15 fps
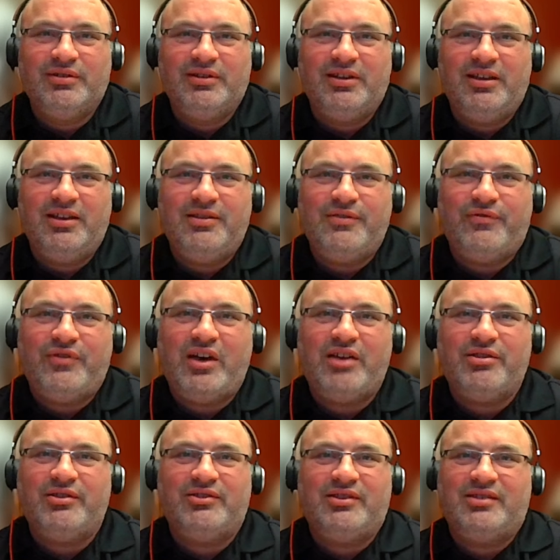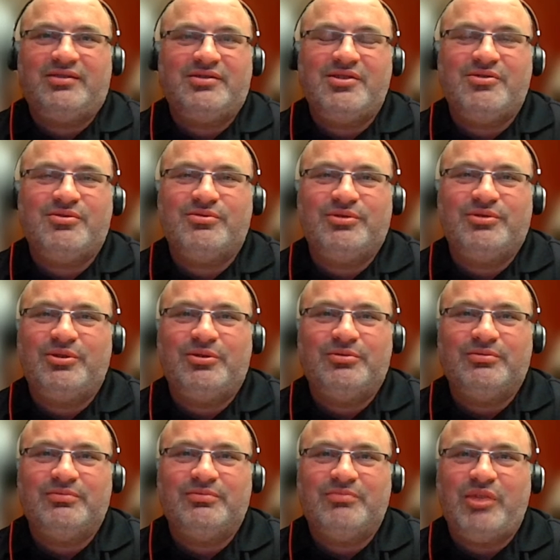and the father says no you
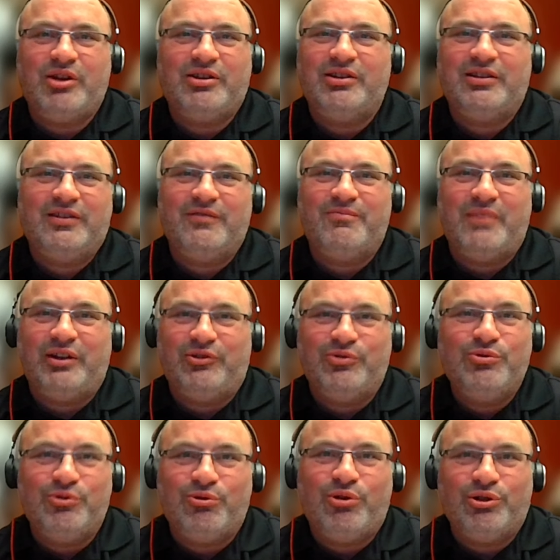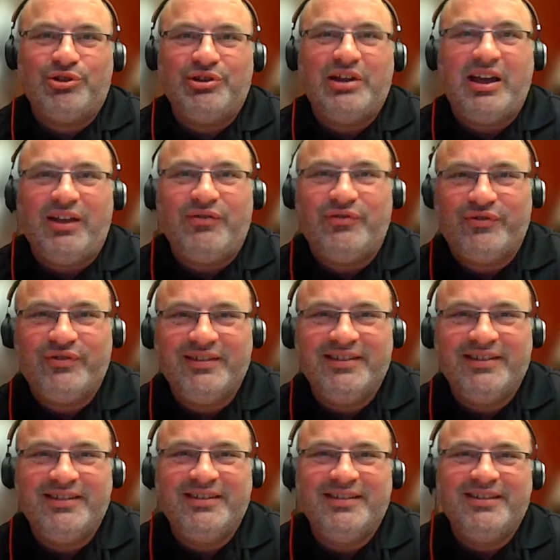know i'm not going to give my two year old a knife
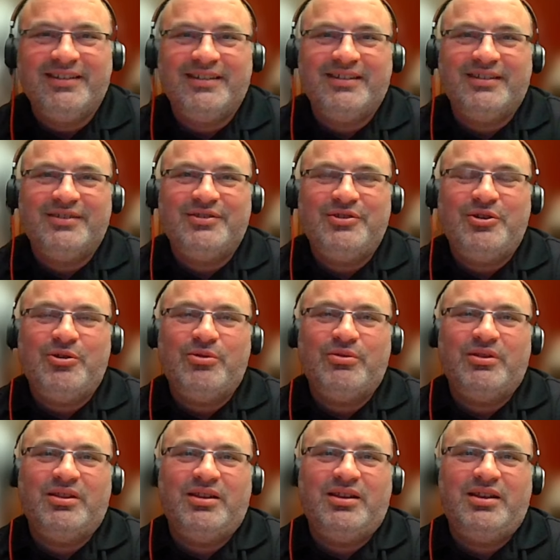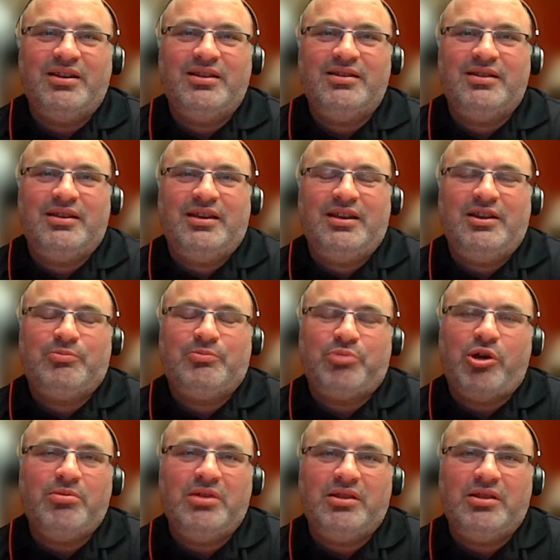you know and and and it's
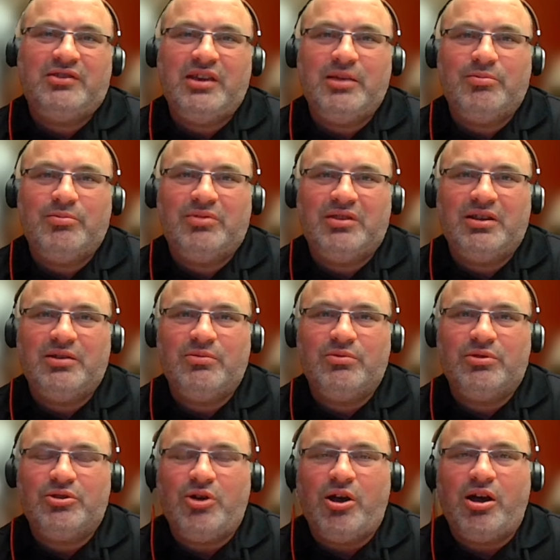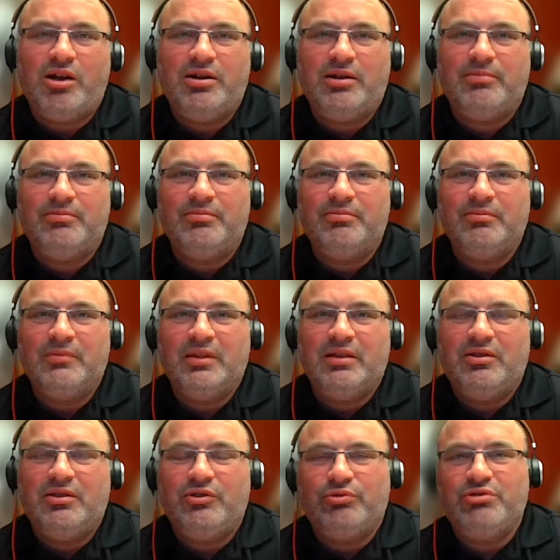probably the same thing with god i mean
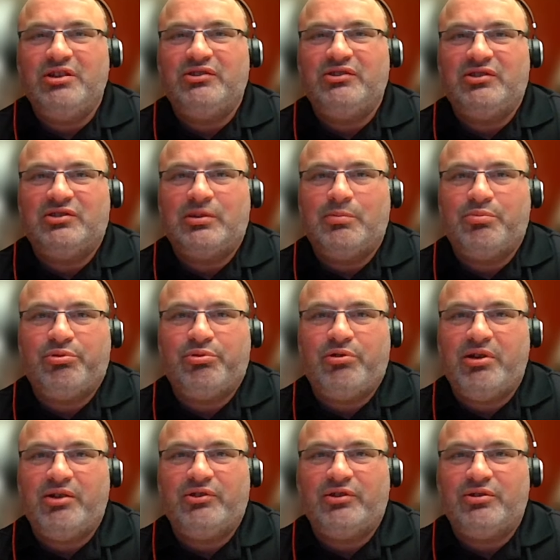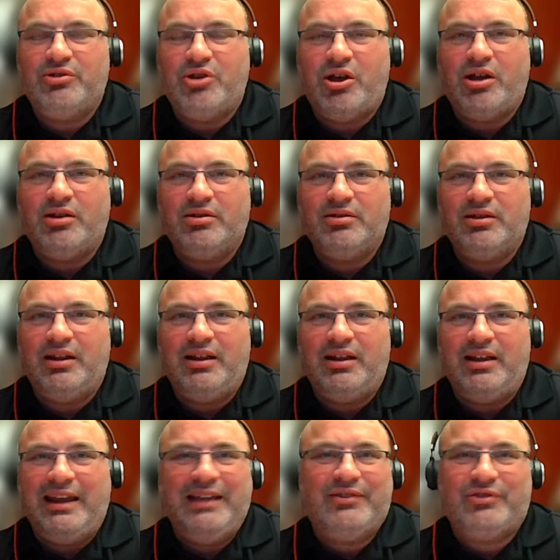there's a reason some prayers are not
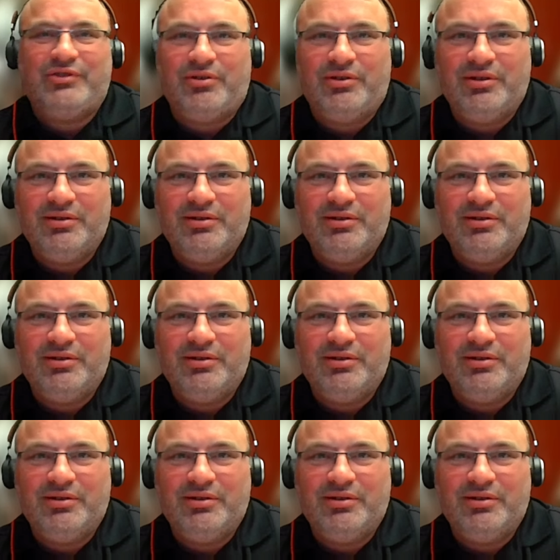answered